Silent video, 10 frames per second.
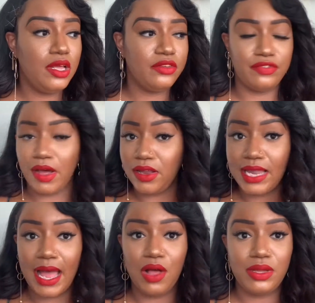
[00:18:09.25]

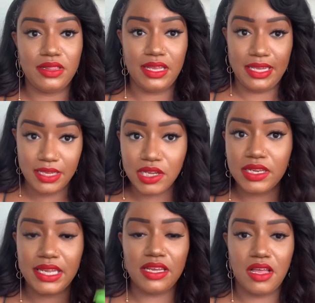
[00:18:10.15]
fallout and the
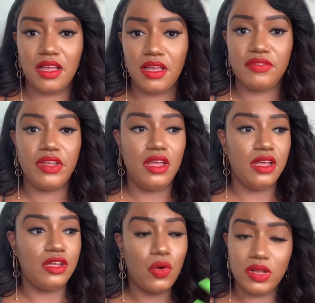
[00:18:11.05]
healing of
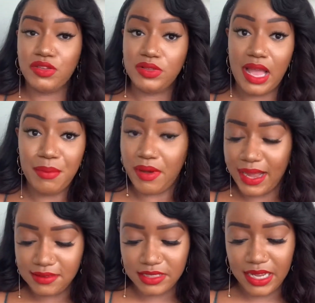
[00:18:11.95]
going through that
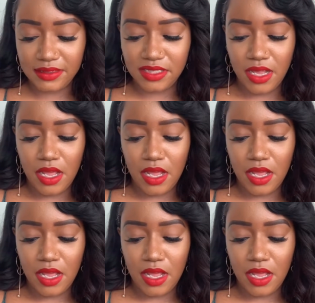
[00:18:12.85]
process.